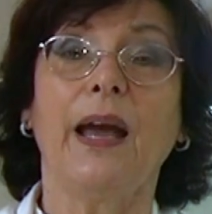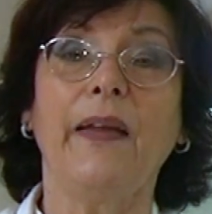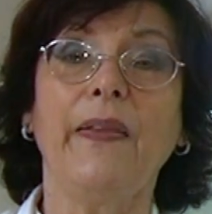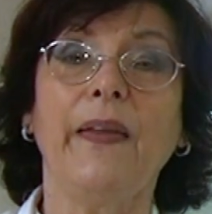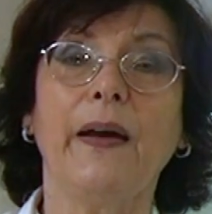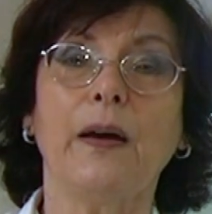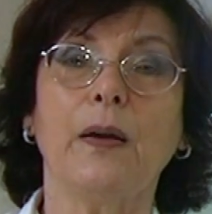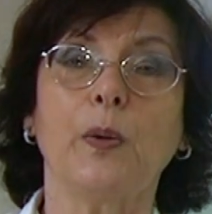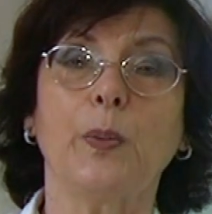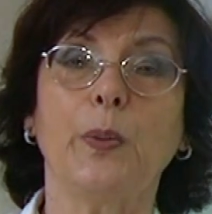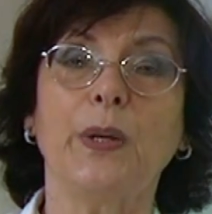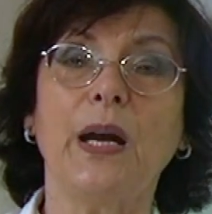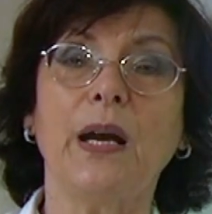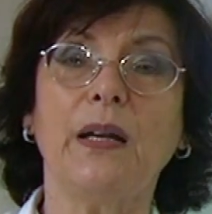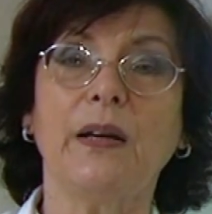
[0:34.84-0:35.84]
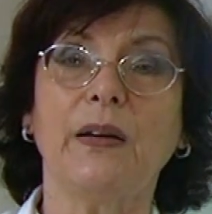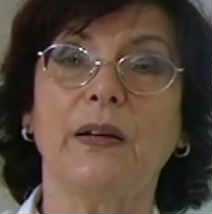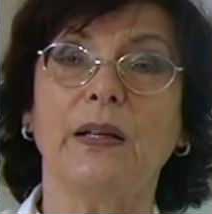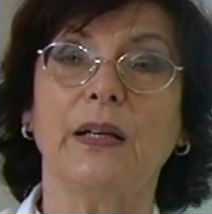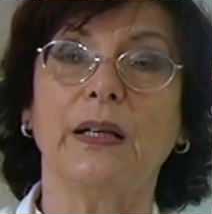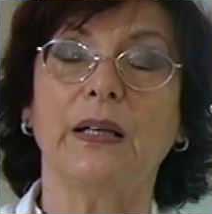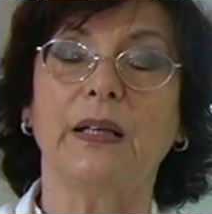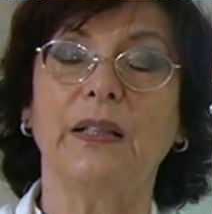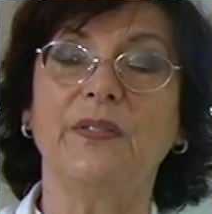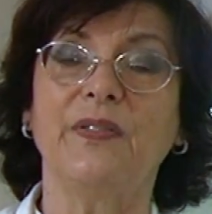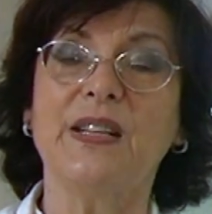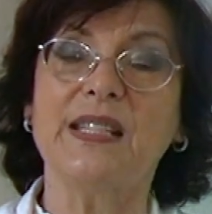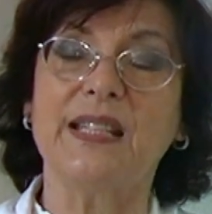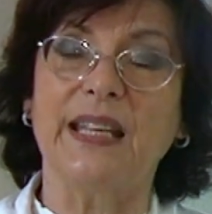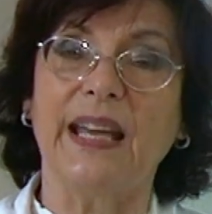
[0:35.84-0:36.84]
and we are
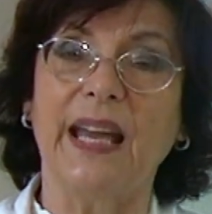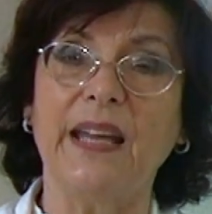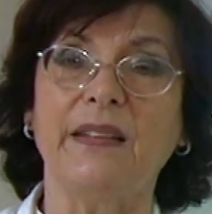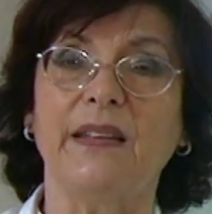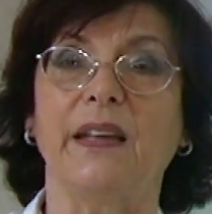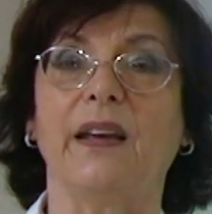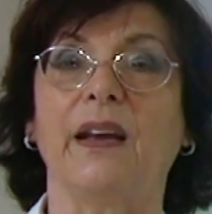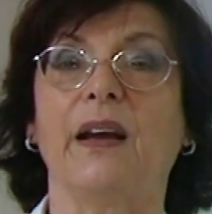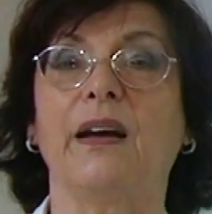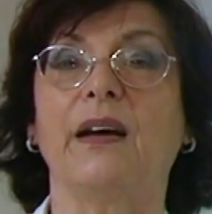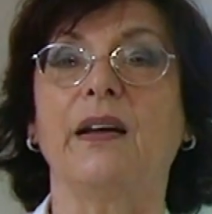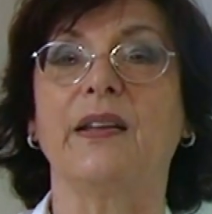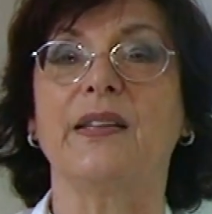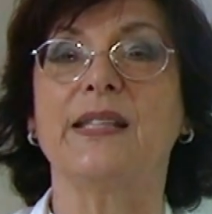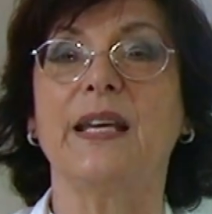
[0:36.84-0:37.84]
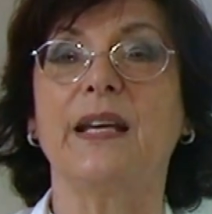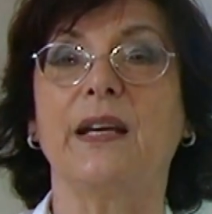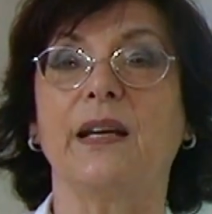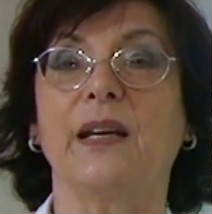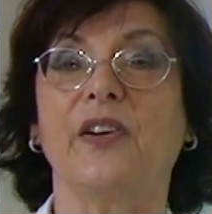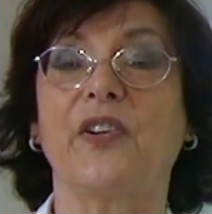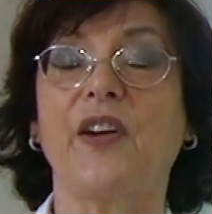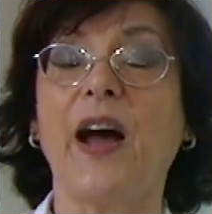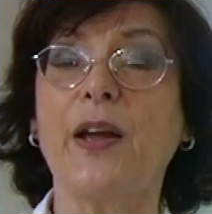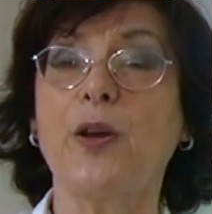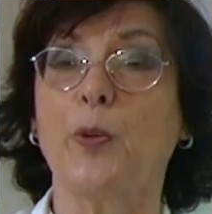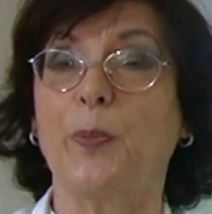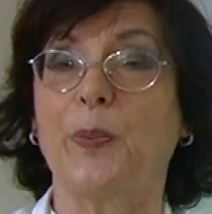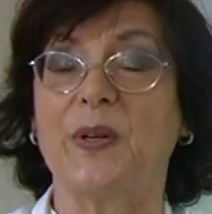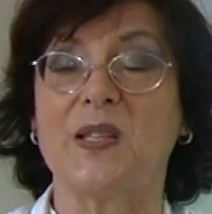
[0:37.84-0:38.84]
investigating the
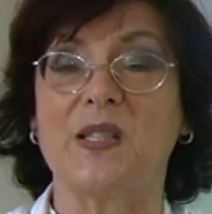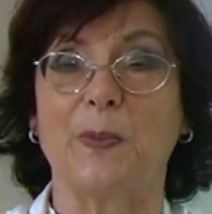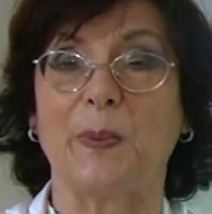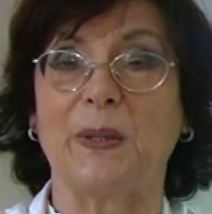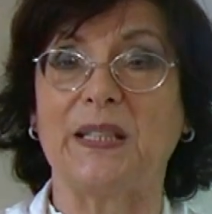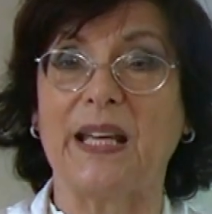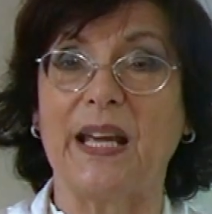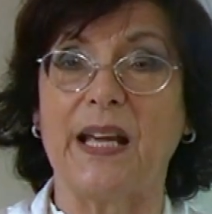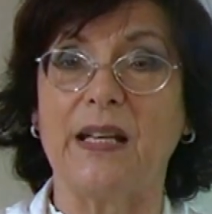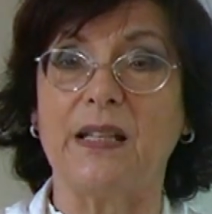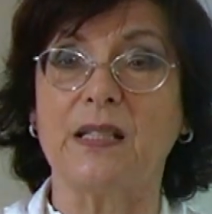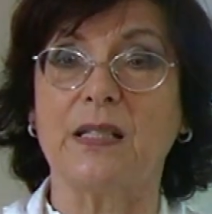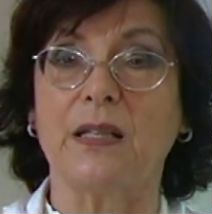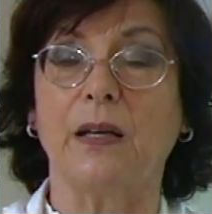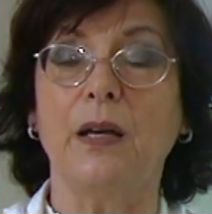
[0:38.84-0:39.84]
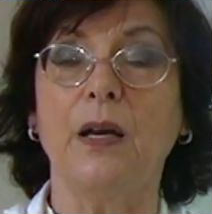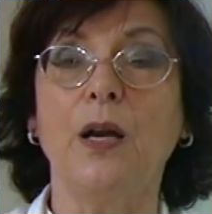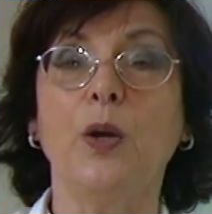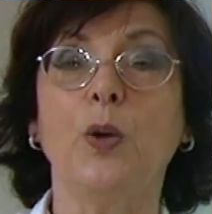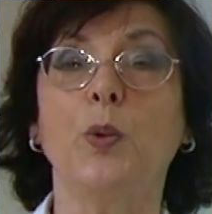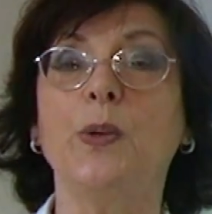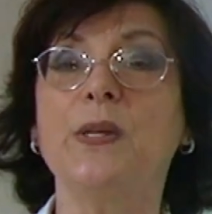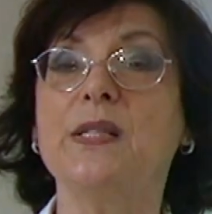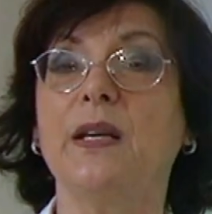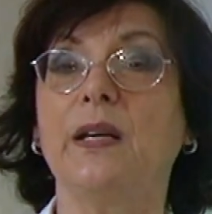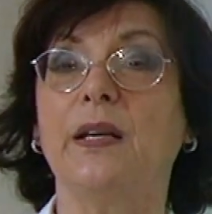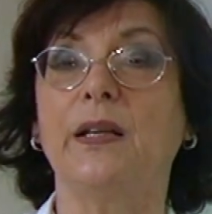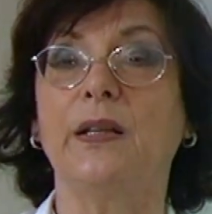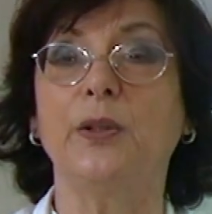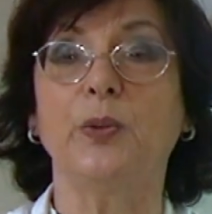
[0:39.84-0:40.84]
cryoprecipitates with
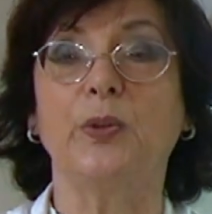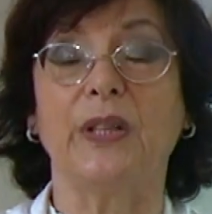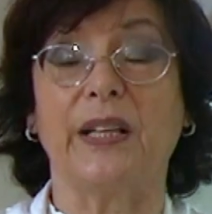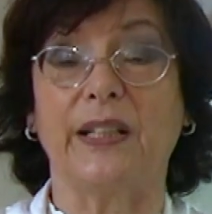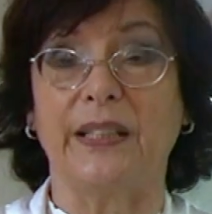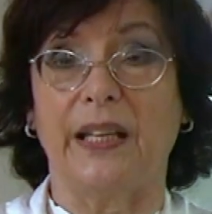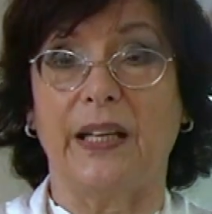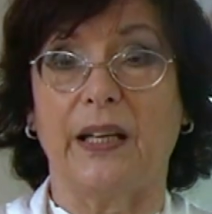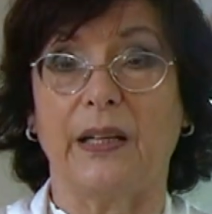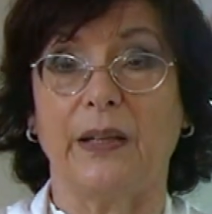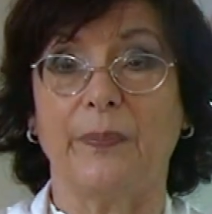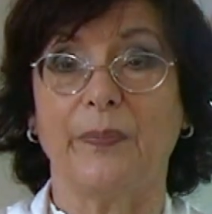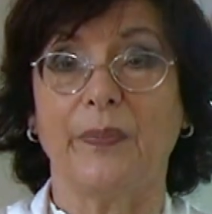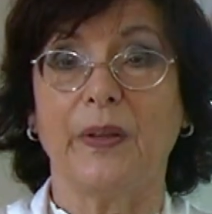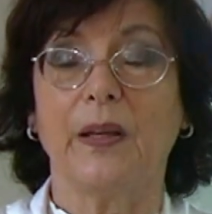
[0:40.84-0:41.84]
a new technique,